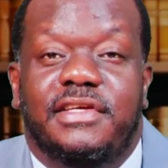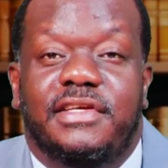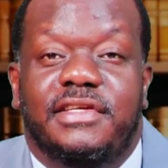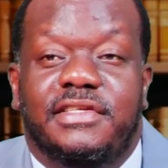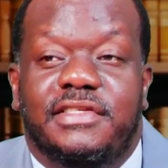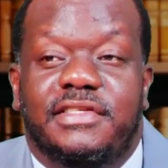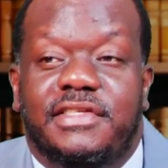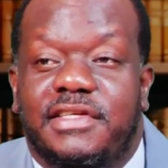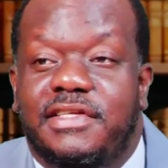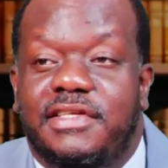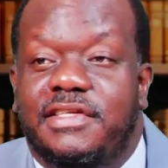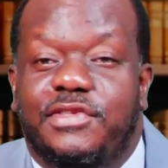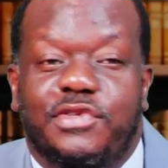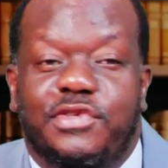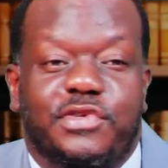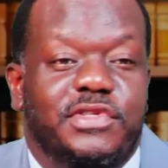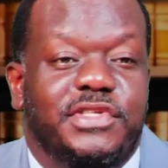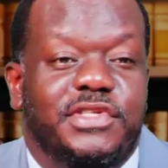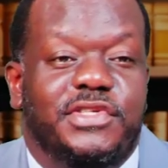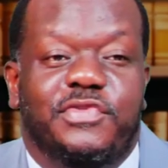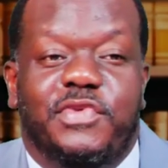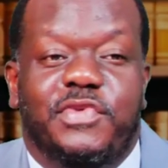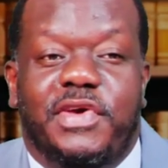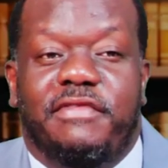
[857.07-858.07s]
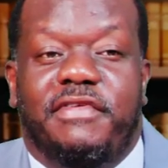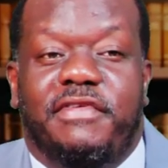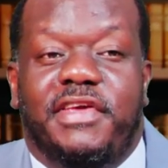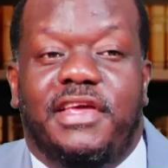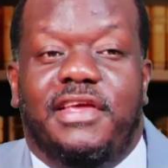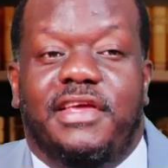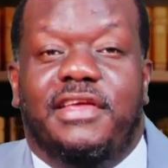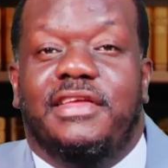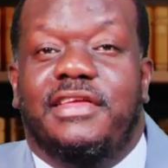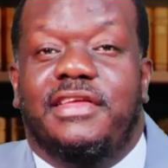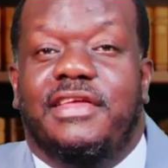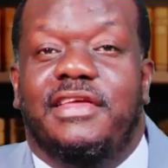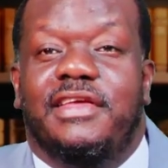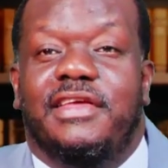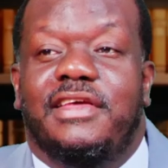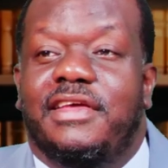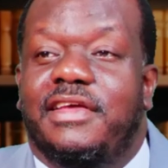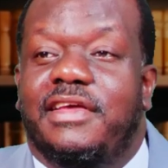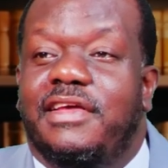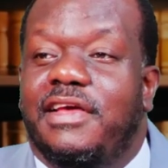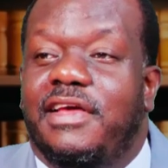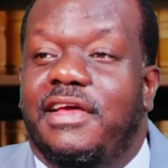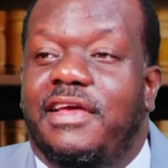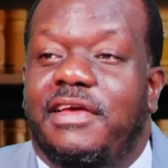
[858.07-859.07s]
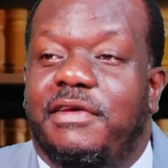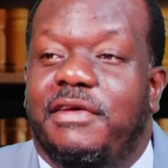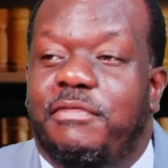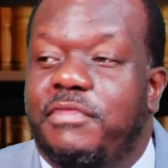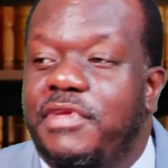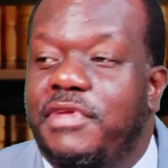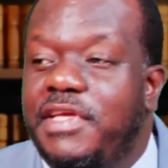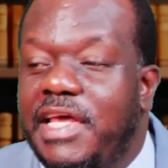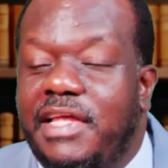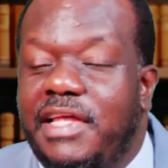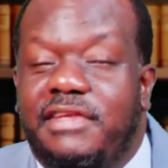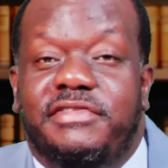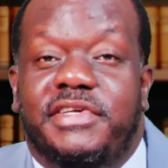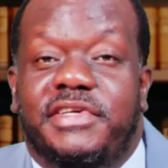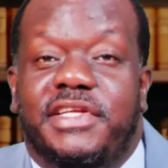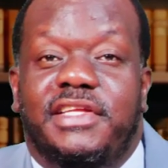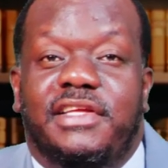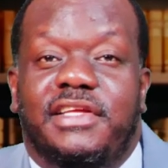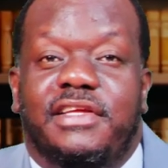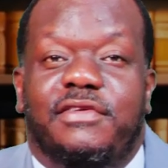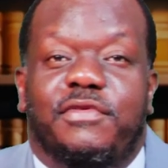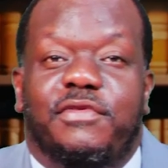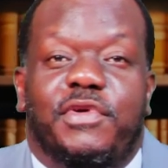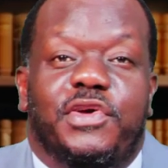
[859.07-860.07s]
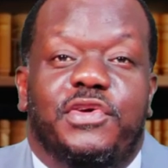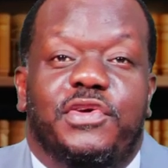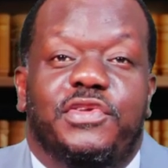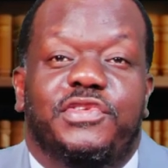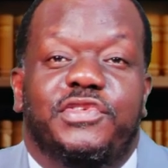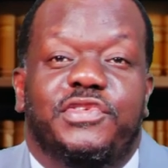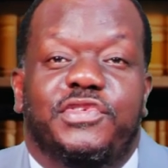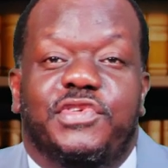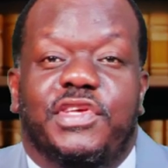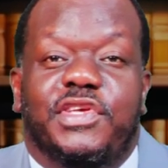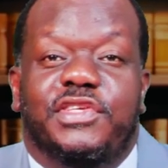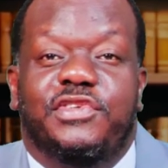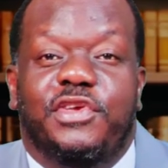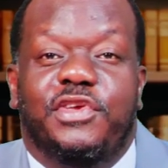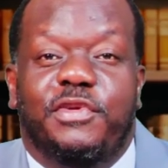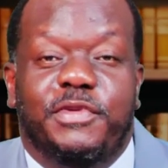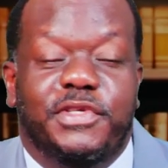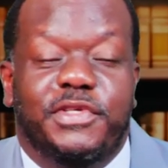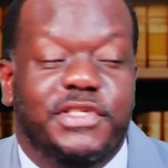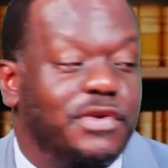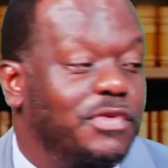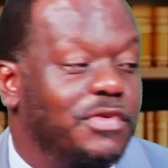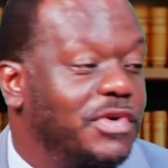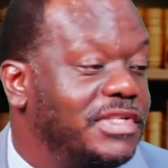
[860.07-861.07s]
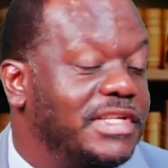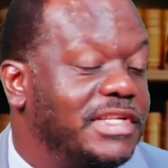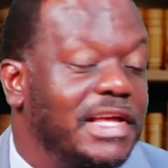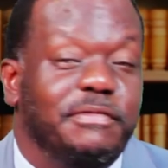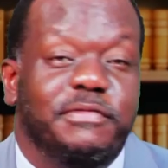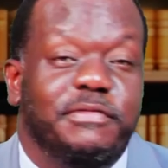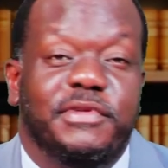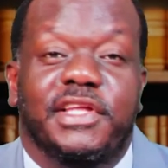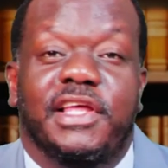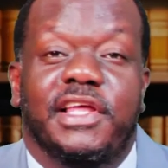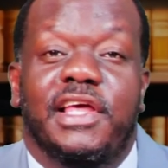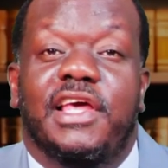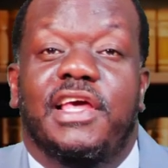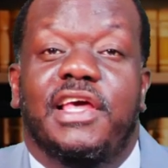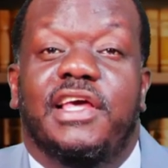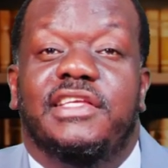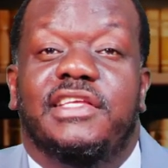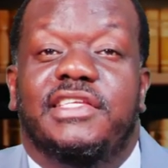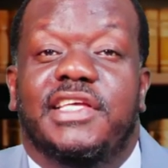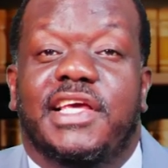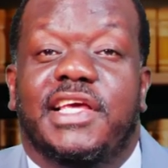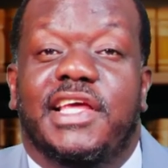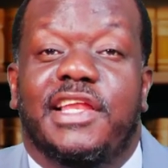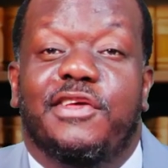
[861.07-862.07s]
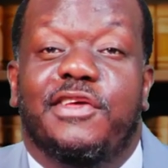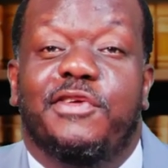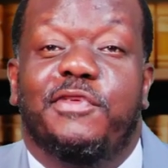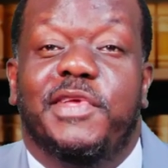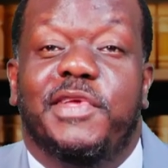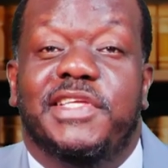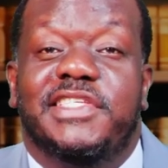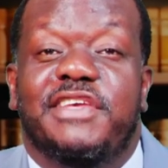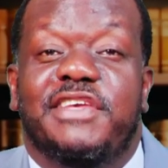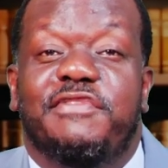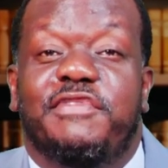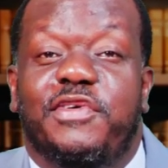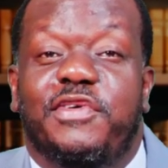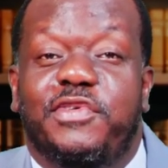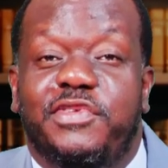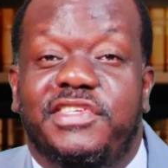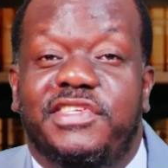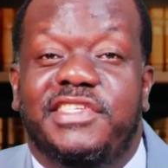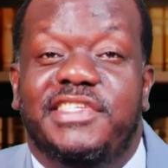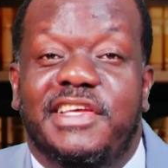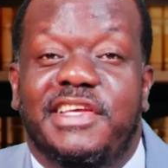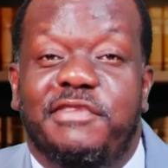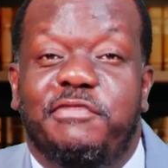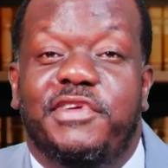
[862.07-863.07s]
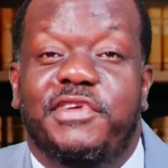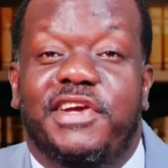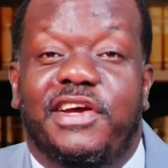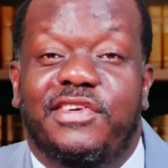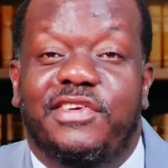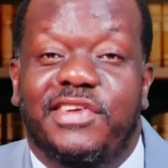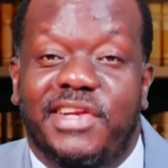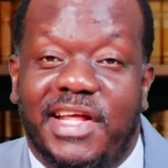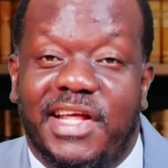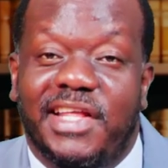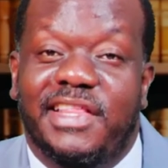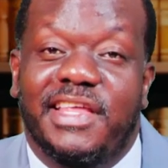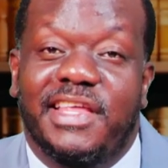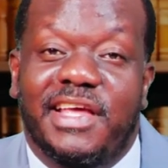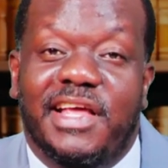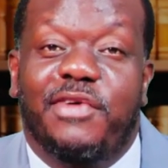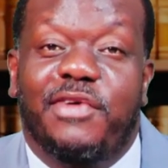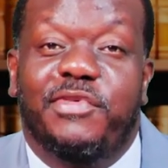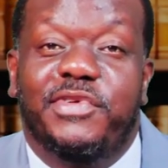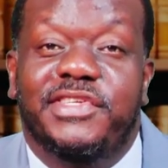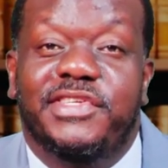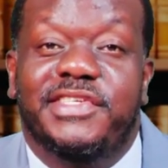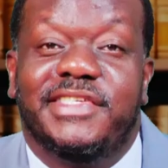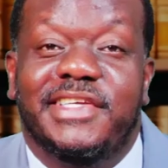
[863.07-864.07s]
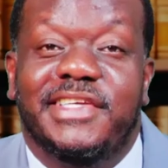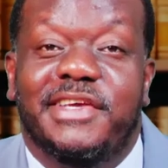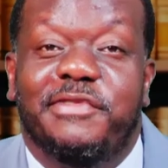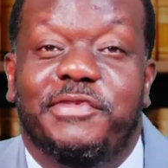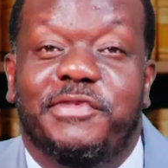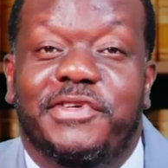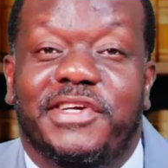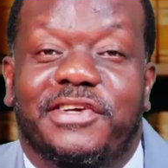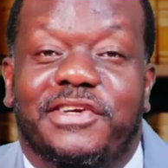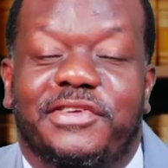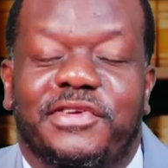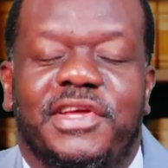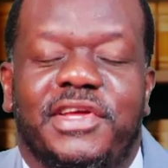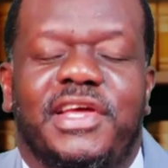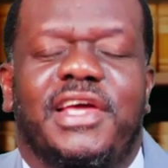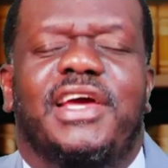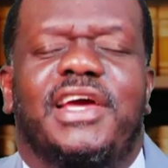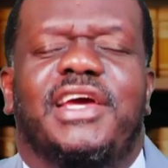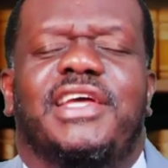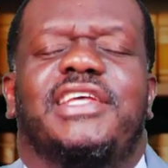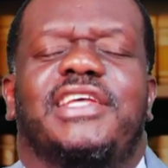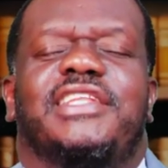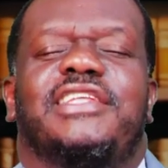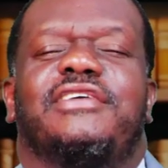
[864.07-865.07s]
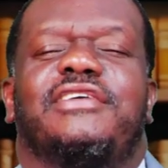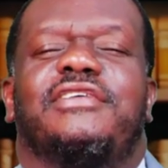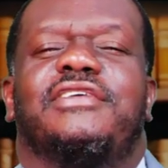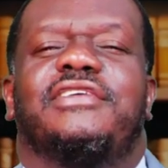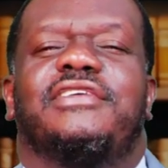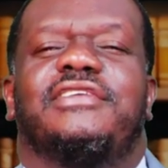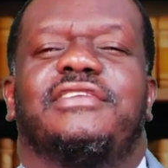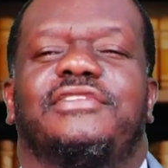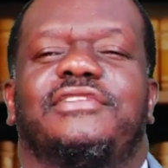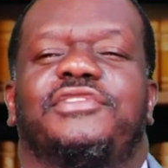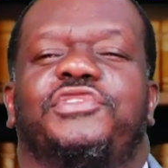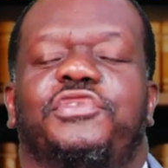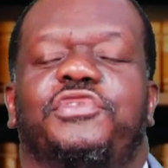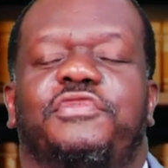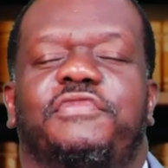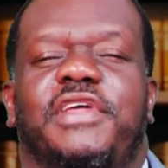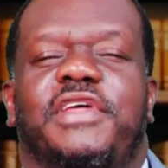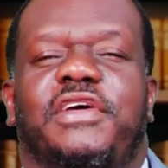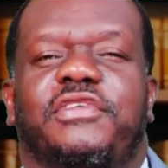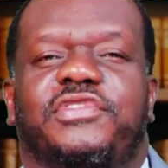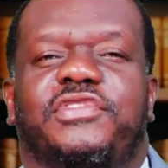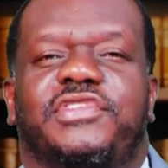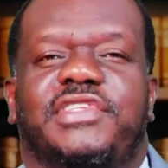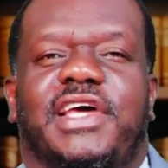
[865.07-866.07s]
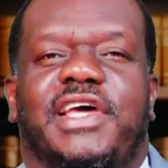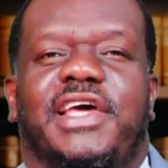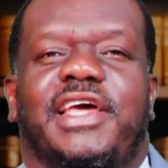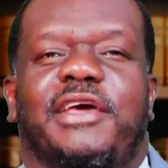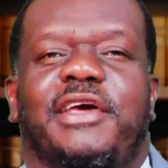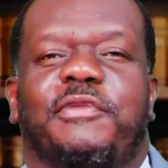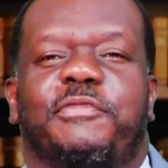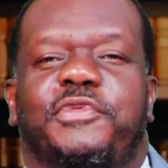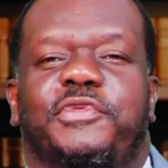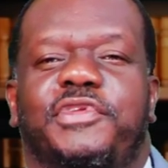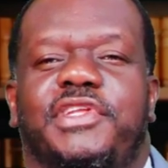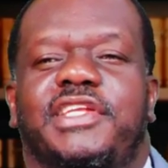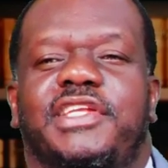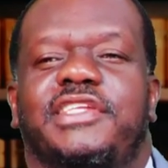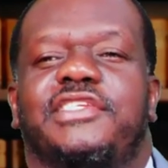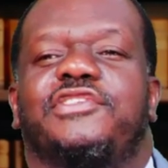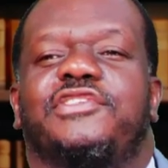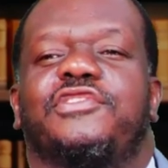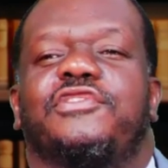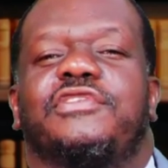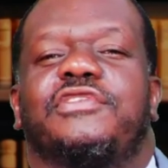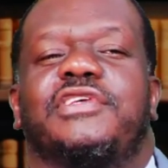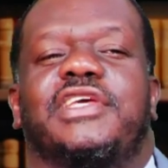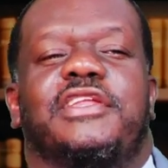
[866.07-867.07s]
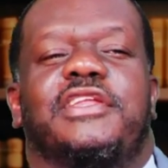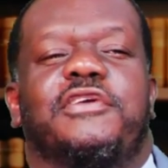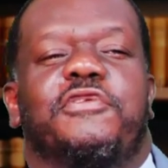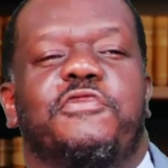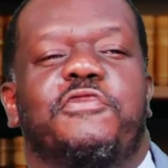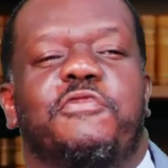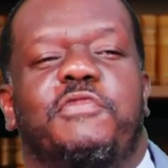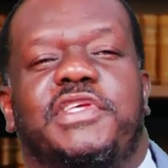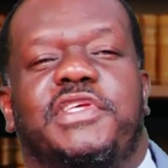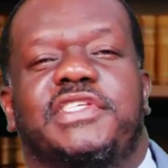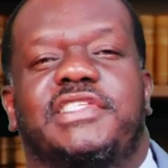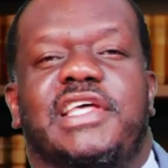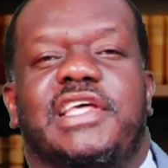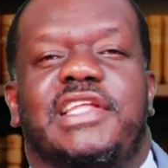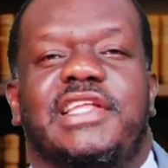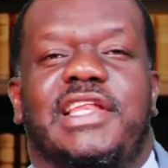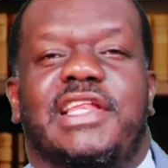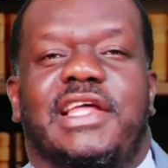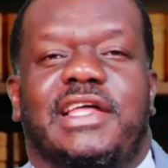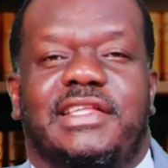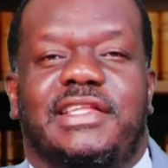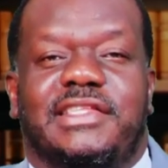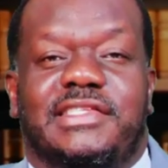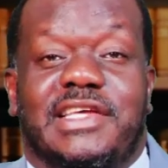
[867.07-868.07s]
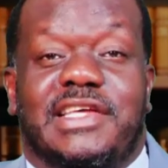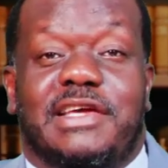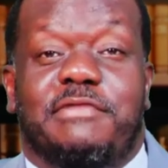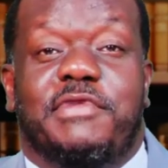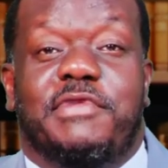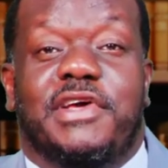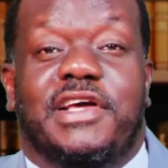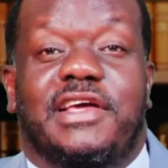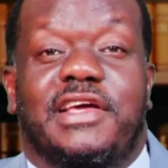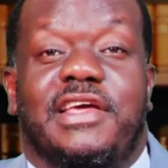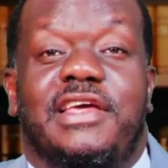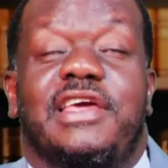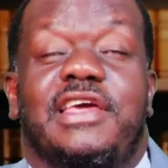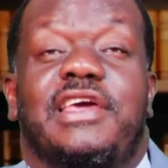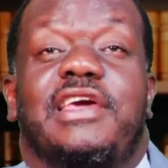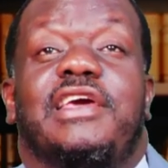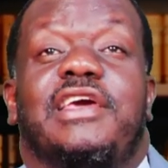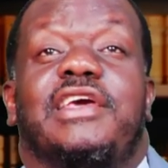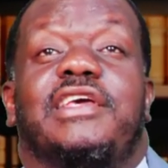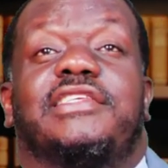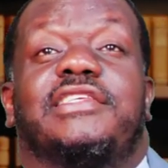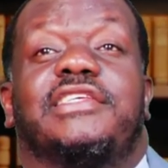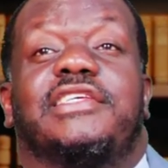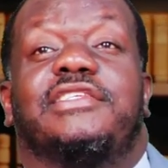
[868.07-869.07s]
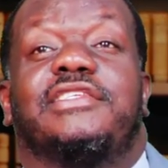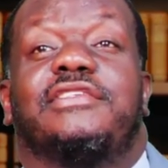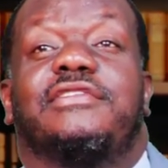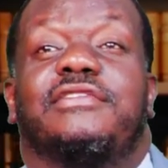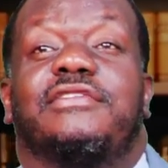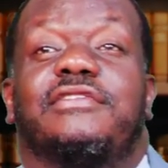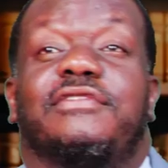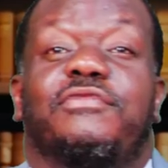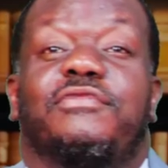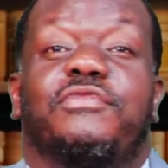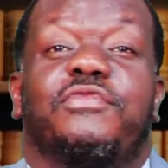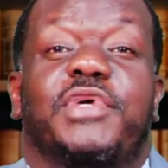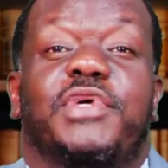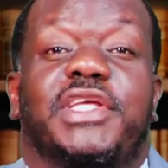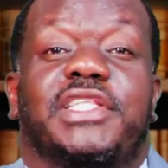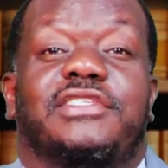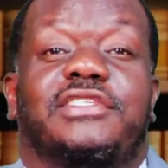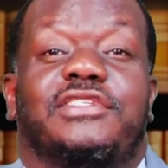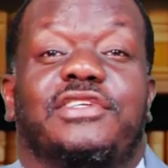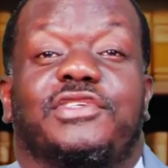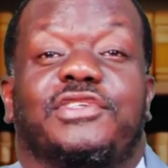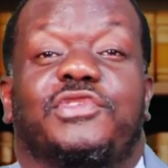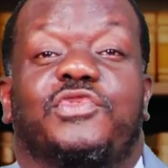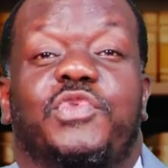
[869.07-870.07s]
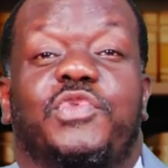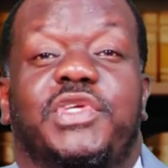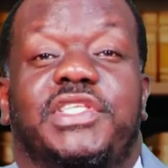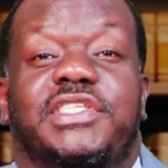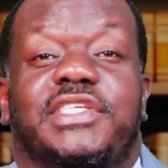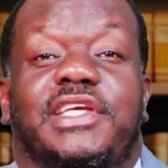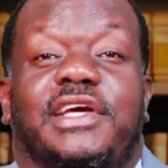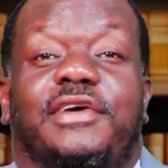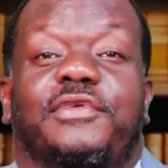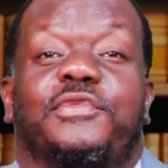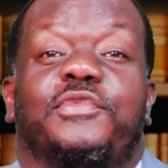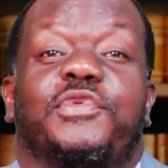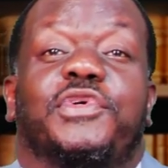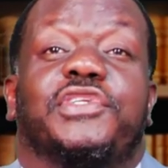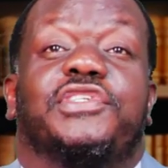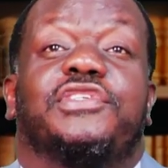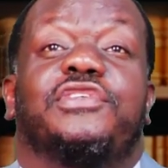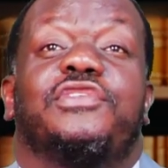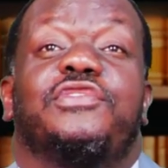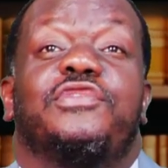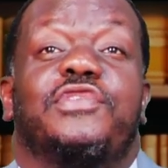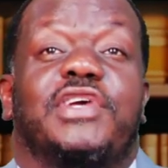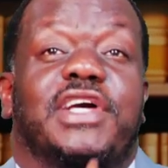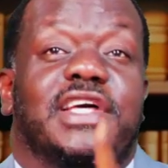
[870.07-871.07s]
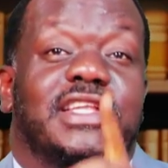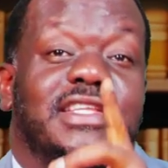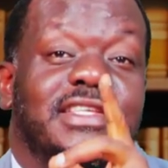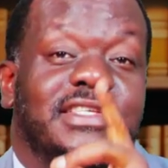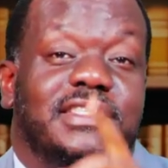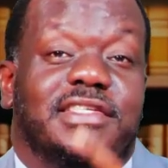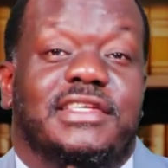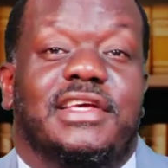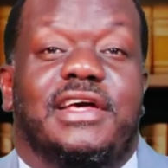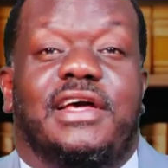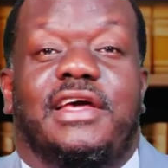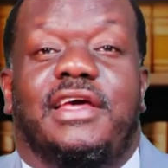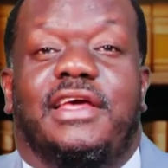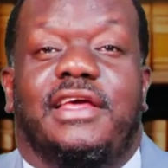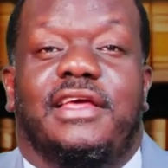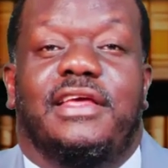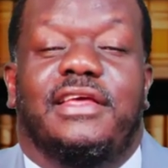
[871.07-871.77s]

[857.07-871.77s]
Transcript: He said, he told his wife, hey, um, get ready. We're going to so-and-so airport. He said, what's happening? He said, can I come and say if I want to see a miracle? And I think I want to see a miracle. And then they drove down to that airport and they saw Kenneth Copeland standing at the tarmac. He said, wait, just wait here and watch. Look at the sky.